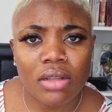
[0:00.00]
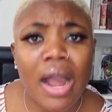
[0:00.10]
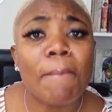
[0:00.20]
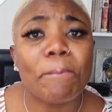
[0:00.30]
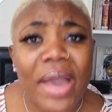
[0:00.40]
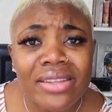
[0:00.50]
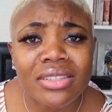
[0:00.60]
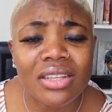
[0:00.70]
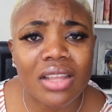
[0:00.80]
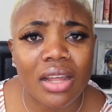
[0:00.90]
I'm
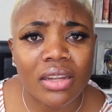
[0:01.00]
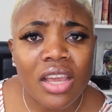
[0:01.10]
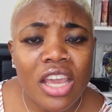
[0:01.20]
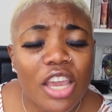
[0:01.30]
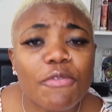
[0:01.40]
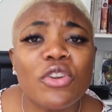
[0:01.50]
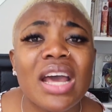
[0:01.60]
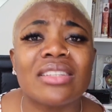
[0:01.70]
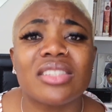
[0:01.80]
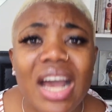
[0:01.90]
better than. Even
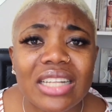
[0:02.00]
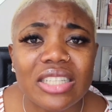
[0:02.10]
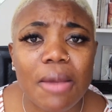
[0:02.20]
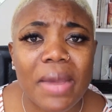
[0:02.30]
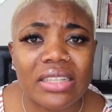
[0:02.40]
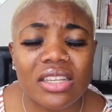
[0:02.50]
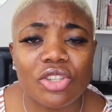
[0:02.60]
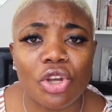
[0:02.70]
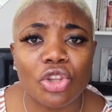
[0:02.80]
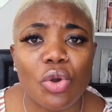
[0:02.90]
at that time, I did
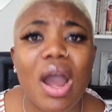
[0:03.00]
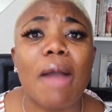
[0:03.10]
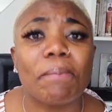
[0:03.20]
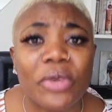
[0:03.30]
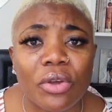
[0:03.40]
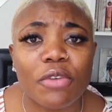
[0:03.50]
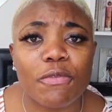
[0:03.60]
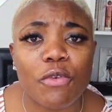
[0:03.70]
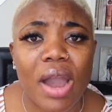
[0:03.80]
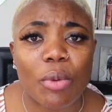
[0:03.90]
not know how
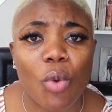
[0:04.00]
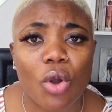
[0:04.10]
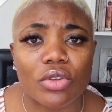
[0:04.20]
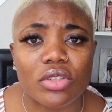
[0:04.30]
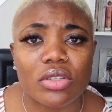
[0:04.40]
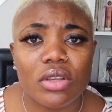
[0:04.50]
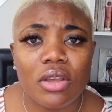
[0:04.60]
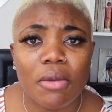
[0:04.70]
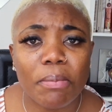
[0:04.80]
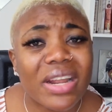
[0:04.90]
beautiful I was.
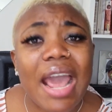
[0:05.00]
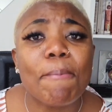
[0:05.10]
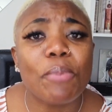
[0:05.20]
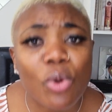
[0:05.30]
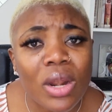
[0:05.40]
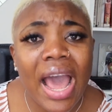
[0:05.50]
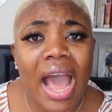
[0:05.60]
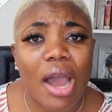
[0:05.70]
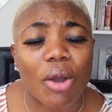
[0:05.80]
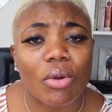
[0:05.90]
But I pull
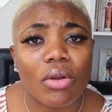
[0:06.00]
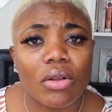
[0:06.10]
out.